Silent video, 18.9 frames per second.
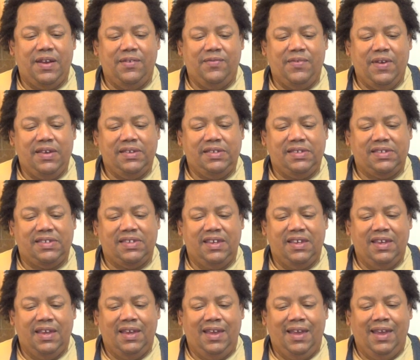of us,
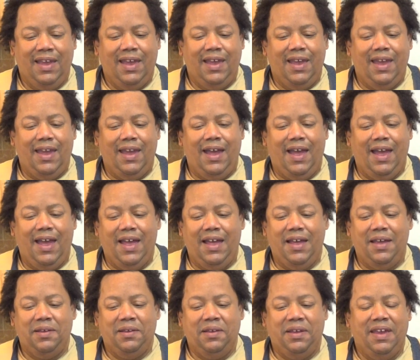
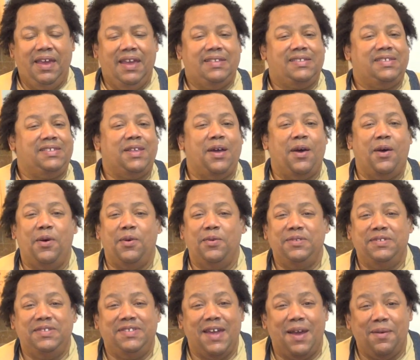it's the whole
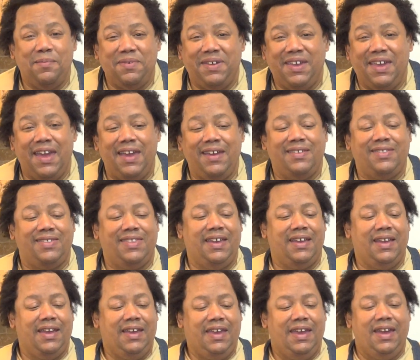dump cake
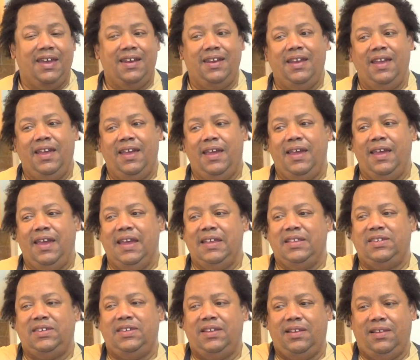thing again.
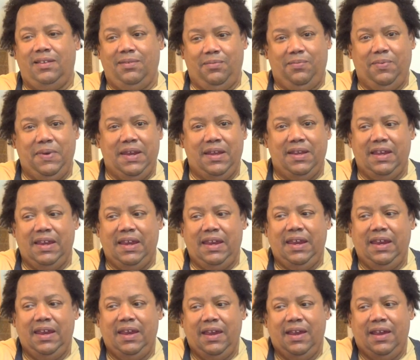It's
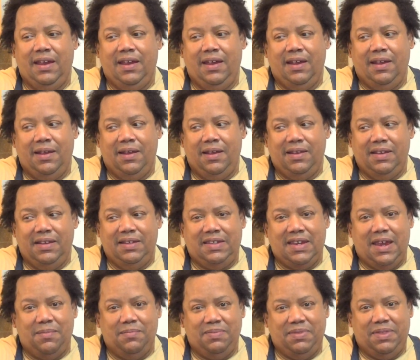really
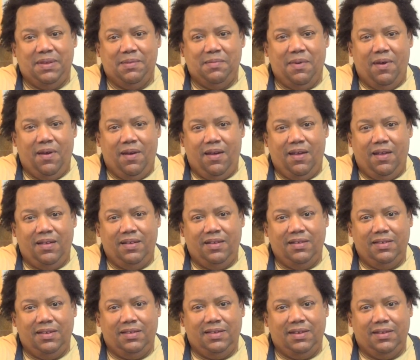dump them
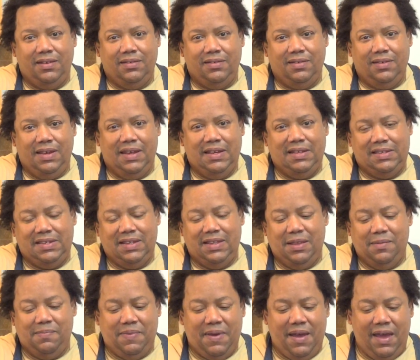all into
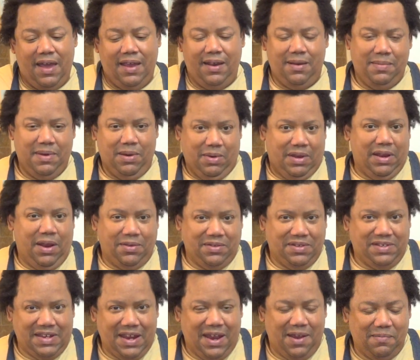the pot. I mean, well,
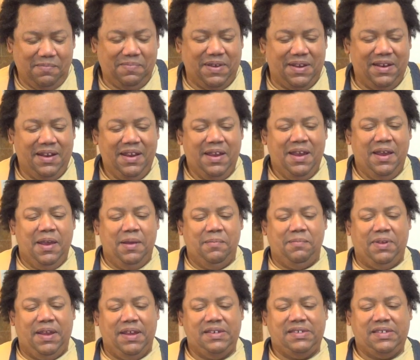don't dump, but
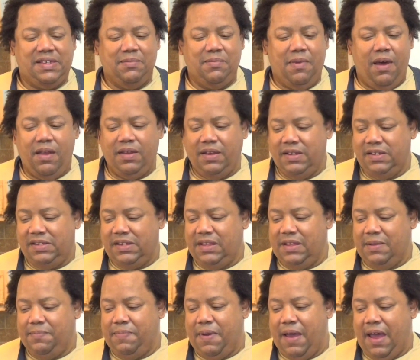place them all into
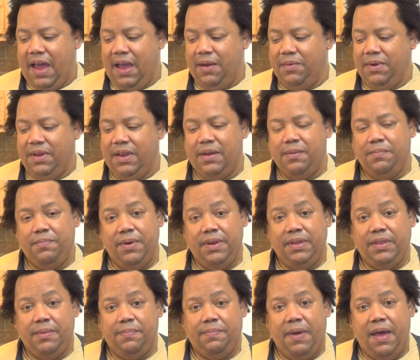the pot. We're gonna
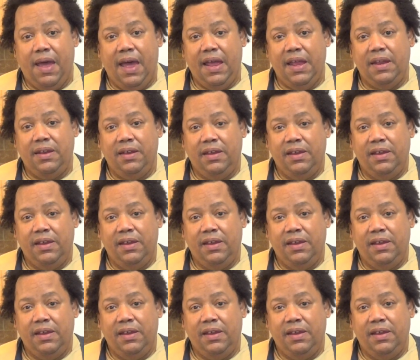bring the pot